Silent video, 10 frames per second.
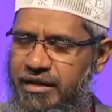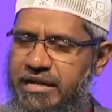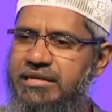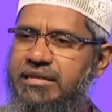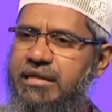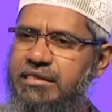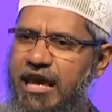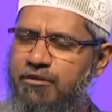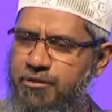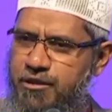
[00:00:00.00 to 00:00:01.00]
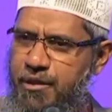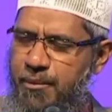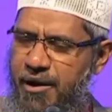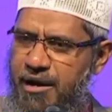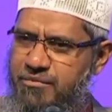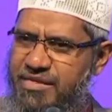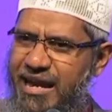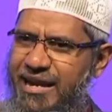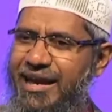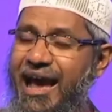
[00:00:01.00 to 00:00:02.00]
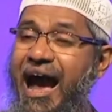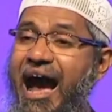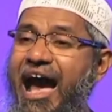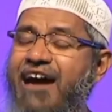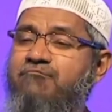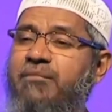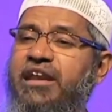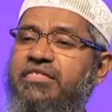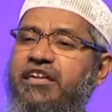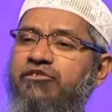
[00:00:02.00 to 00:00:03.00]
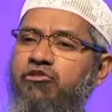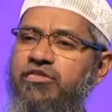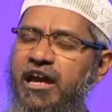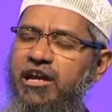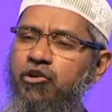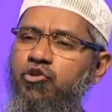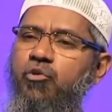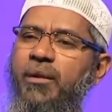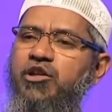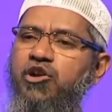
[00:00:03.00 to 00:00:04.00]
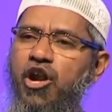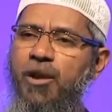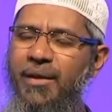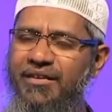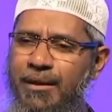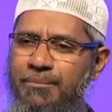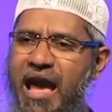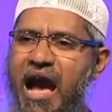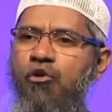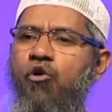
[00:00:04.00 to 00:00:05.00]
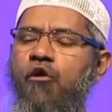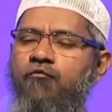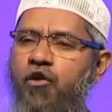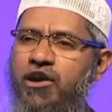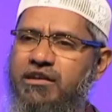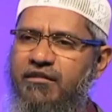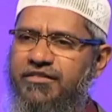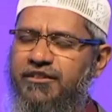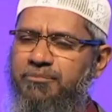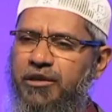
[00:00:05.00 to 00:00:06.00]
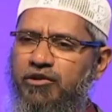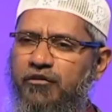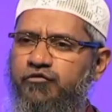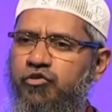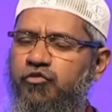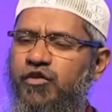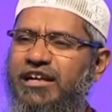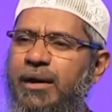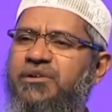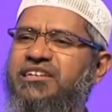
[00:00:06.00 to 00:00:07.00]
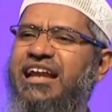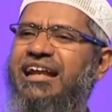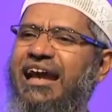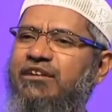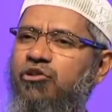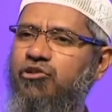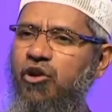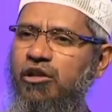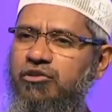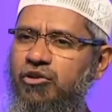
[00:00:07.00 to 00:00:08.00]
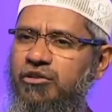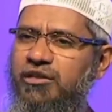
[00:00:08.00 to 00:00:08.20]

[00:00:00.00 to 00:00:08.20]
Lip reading: Jesus Christ, peace be upon him, said, I have many things to say unto you, but you cannot bear them now. For he, when the Spirit of truth will come, he shall guide you unto all truth.